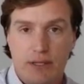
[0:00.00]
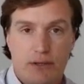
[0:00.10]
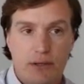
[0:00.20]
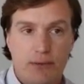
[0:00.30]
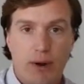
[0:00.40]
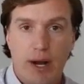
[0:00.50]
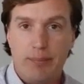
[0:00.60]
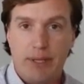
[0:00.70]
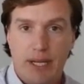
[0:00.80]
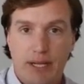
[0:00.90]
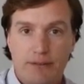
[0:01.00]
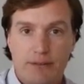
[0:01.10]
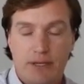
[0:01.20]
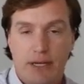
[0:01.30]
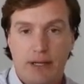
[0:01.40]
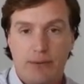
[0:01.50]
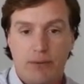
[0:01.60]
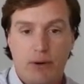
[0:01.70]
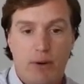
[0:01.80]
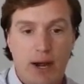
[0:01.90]
that could run up against uh, the
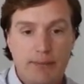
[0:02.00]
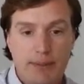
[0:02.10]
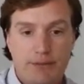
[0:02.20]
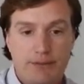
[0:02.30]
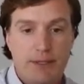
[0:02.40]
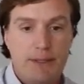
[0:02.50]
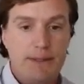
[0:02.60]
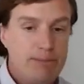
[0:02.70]
requirements